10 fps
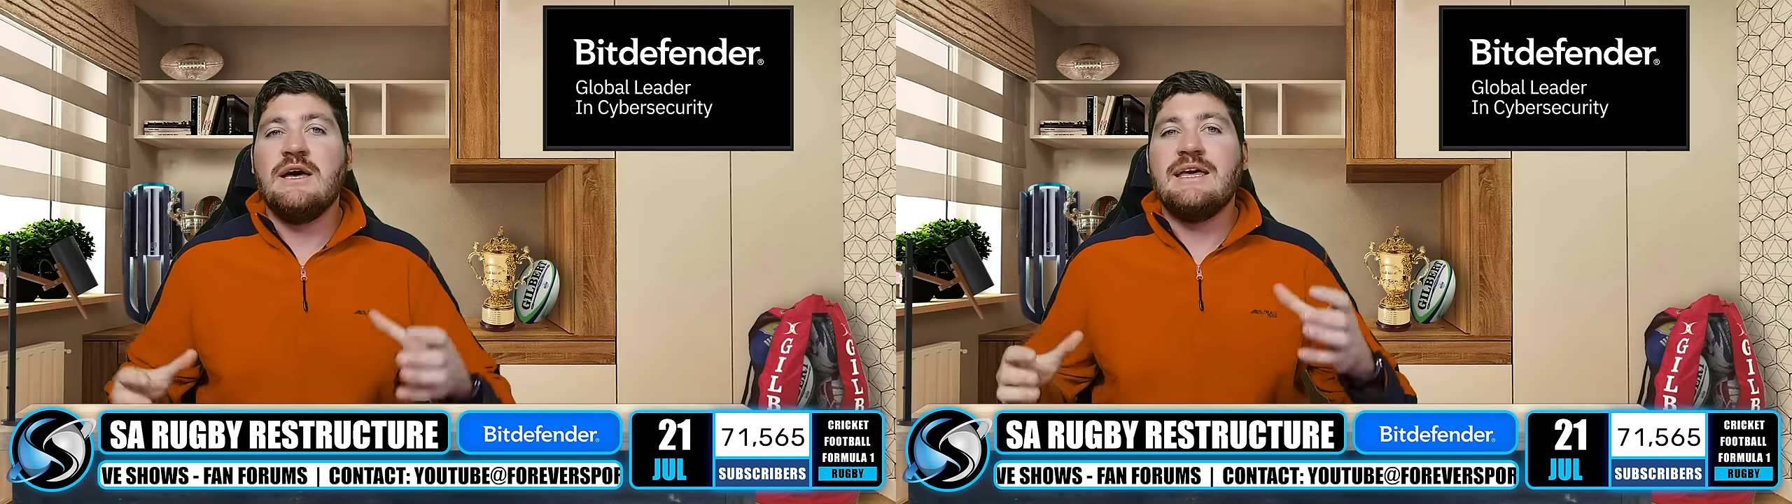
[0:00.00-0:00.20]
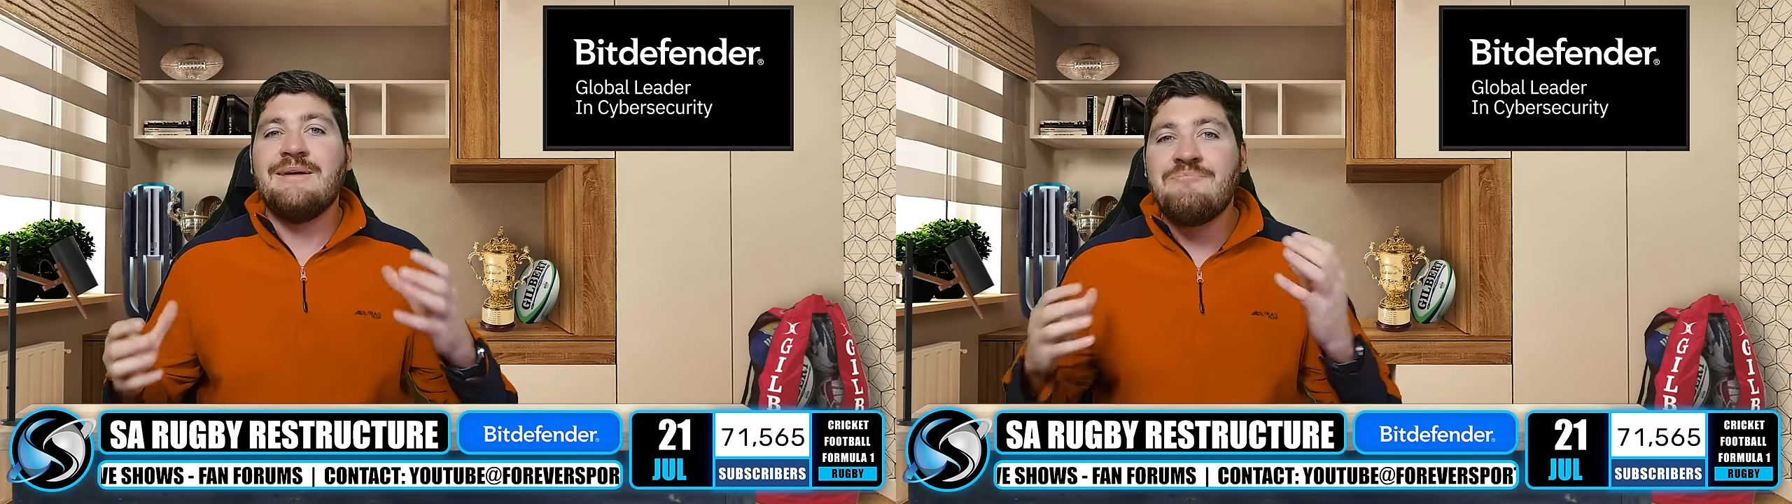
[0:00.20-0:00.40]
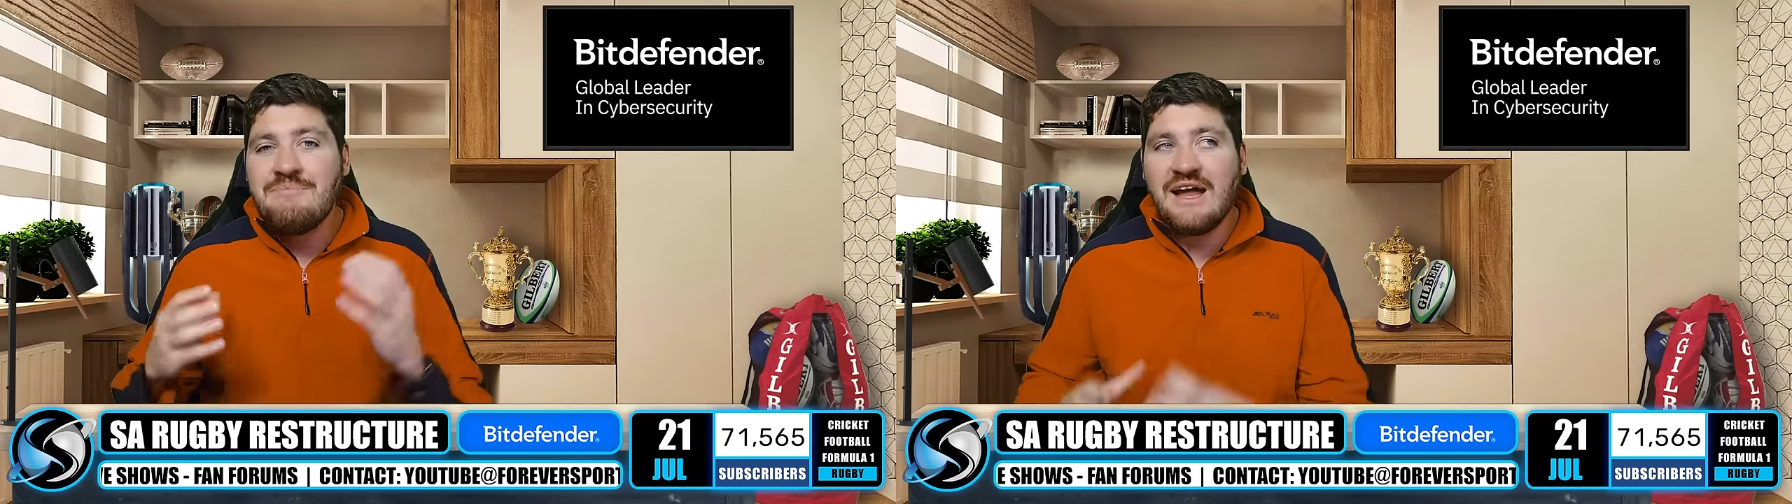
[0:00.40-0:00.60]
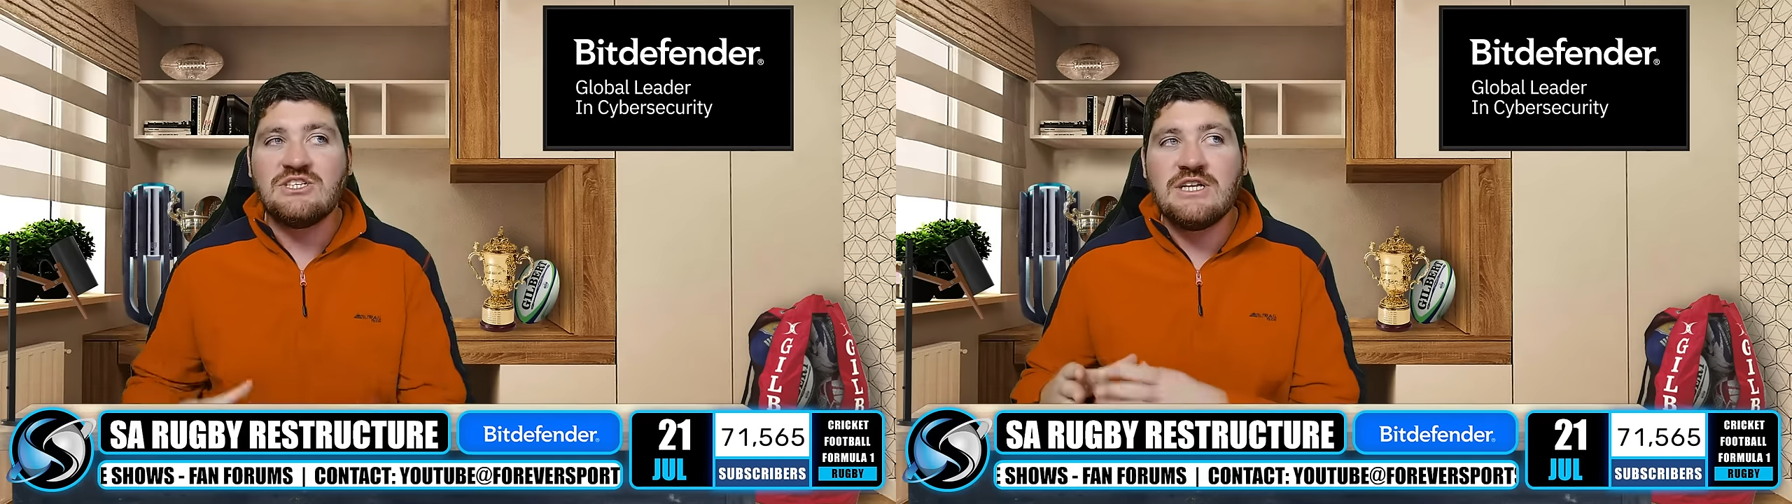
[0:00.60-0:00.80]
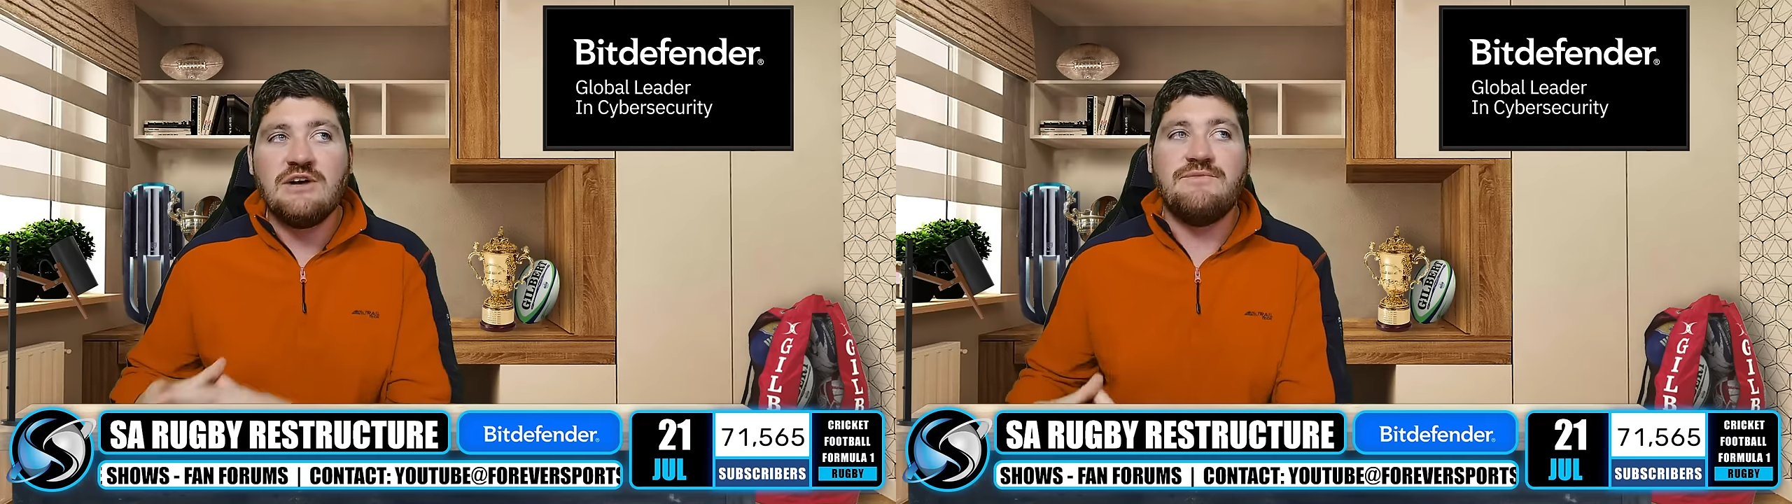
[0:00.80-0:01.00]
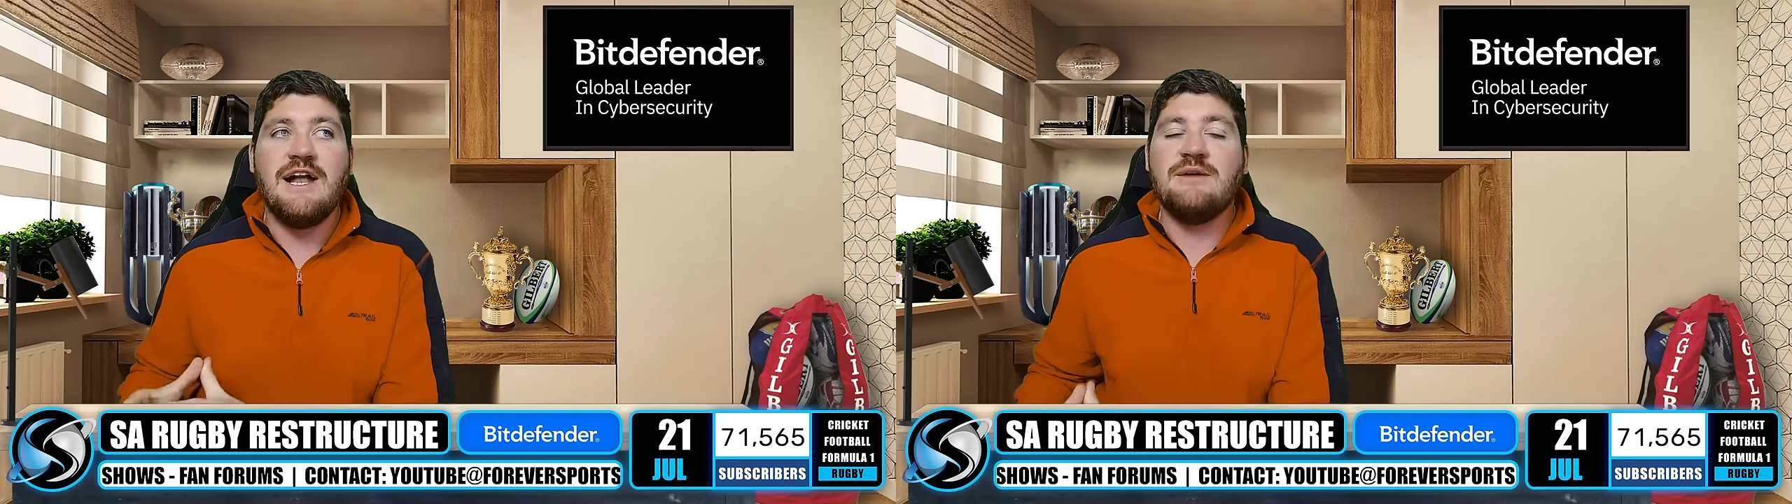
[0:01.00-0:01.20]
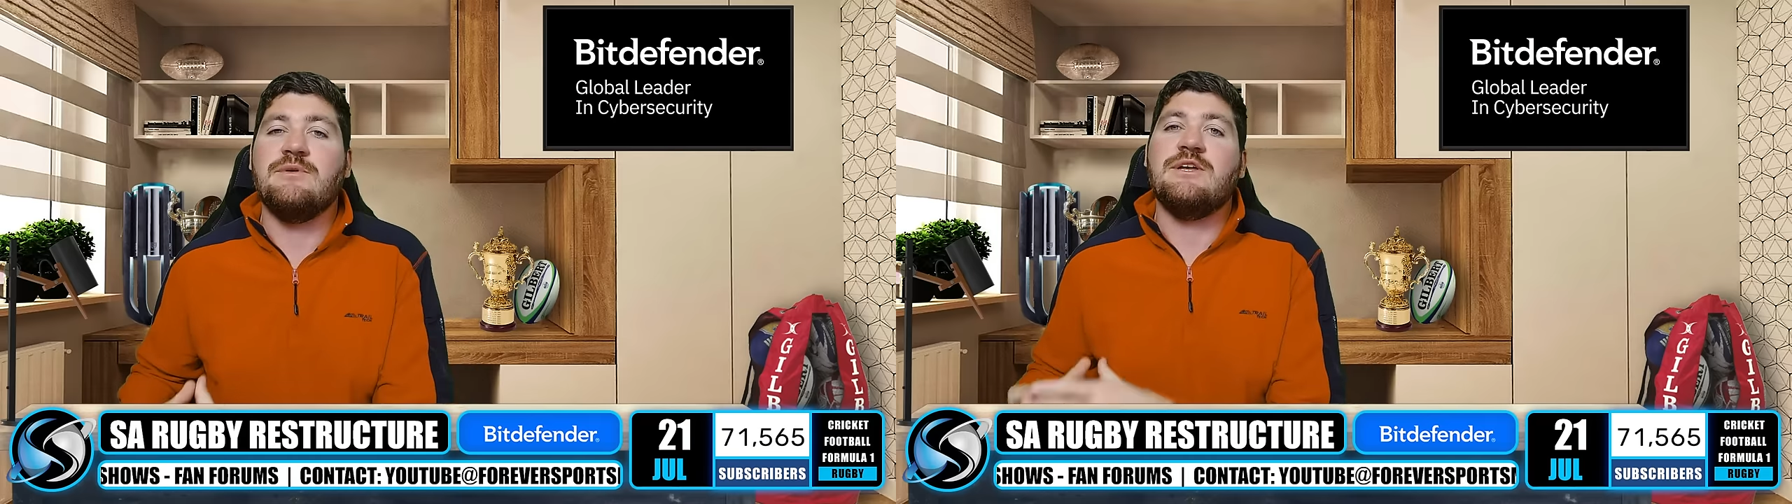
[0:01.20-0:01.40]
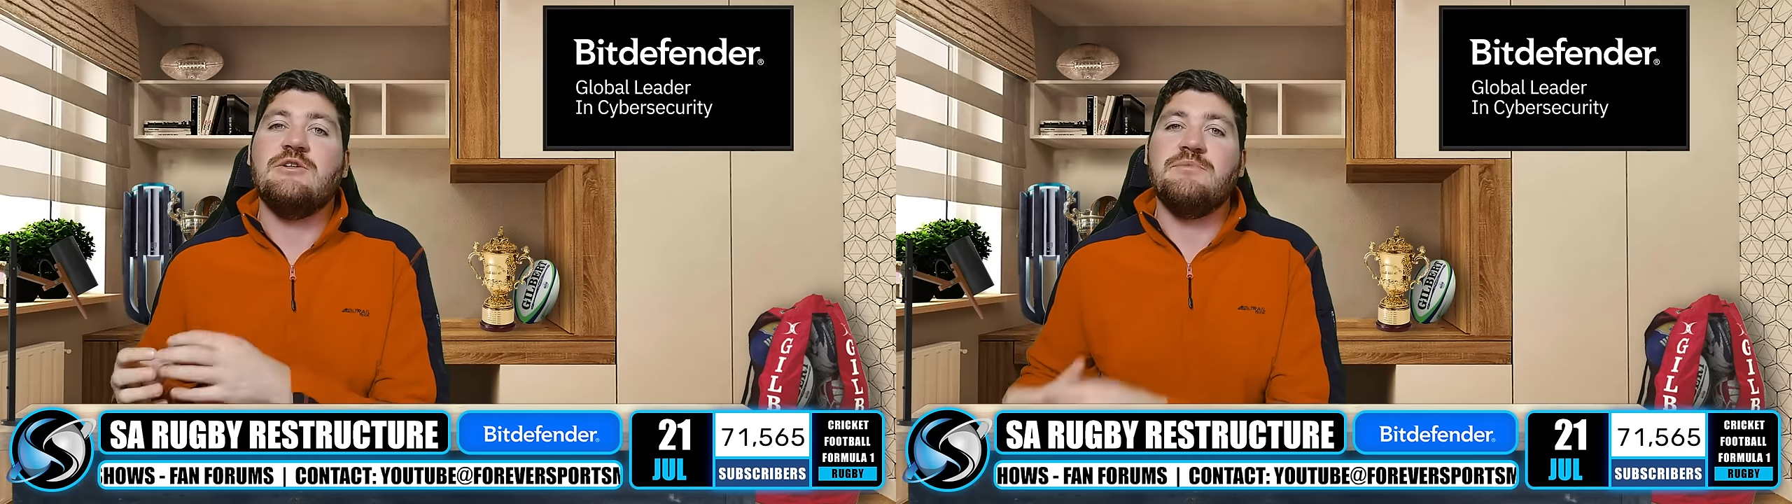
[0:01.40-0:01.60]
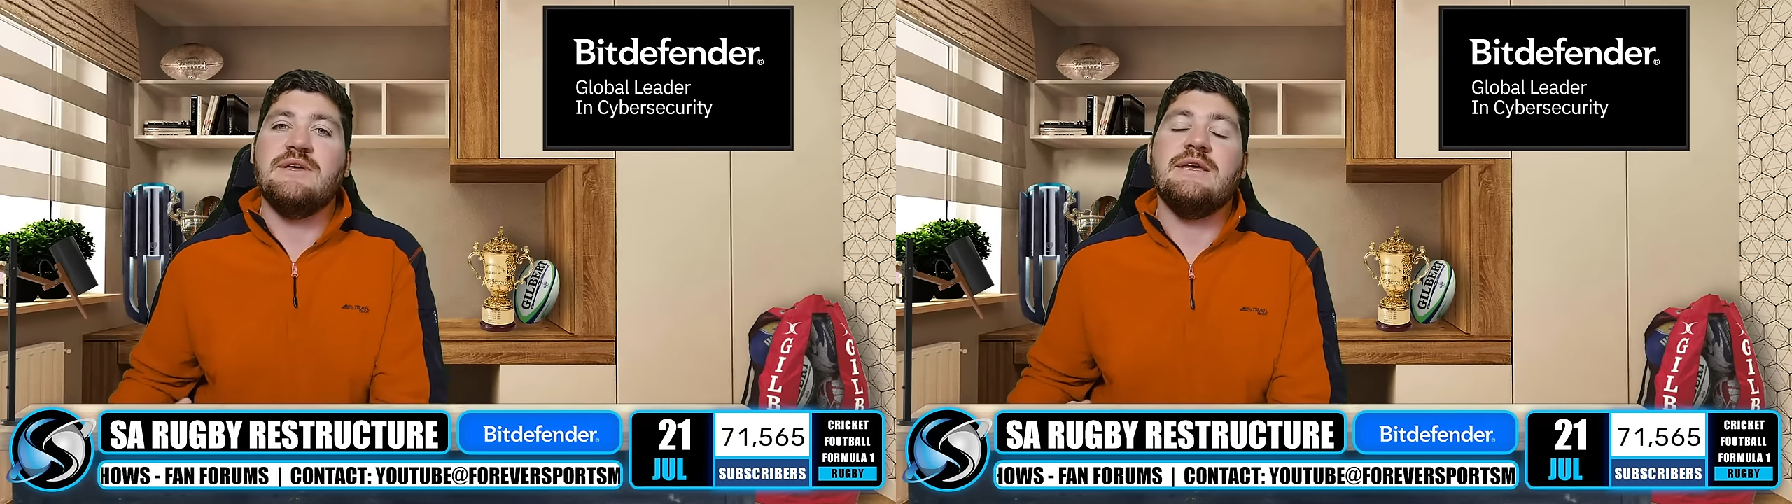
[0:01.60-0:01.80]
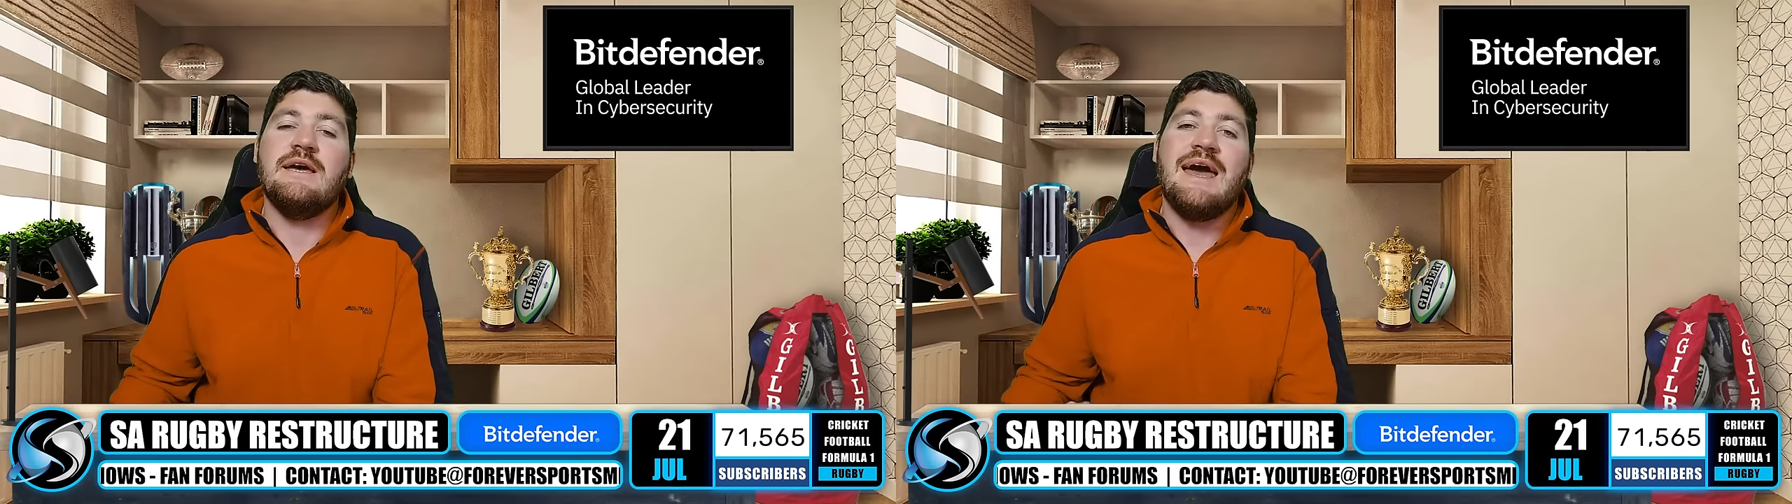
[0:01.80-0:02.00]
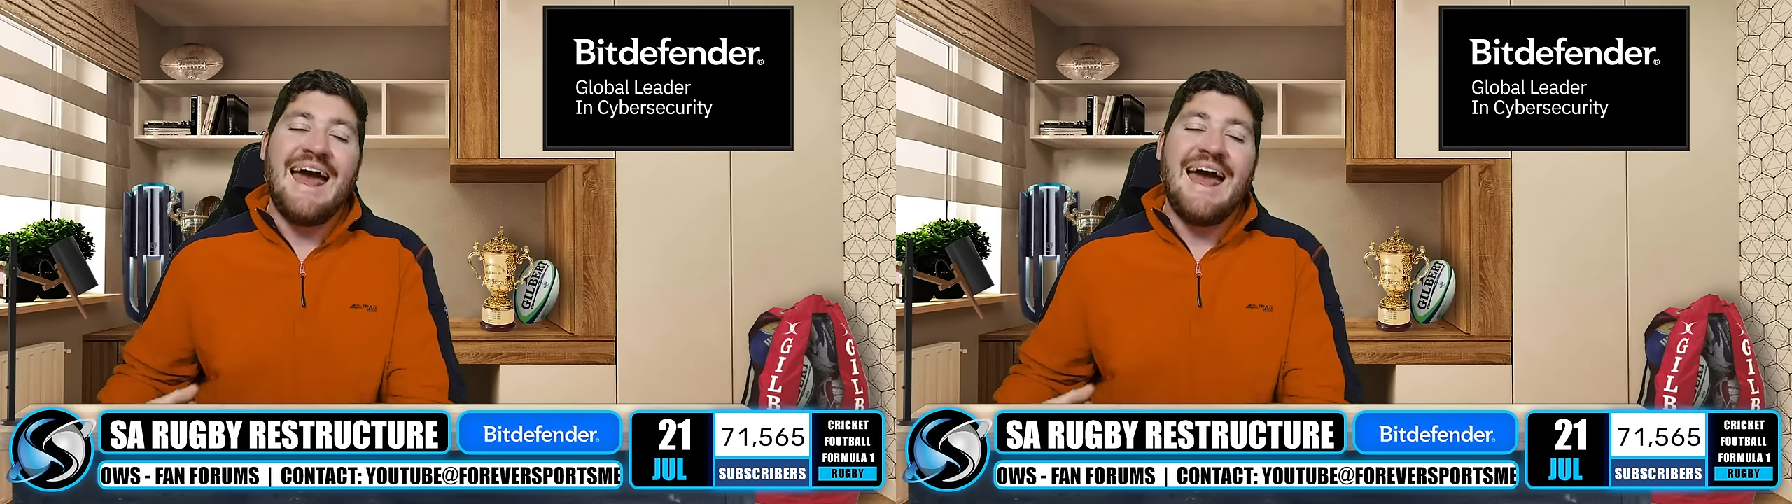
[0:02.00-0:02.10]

Imagine how valuable he'll be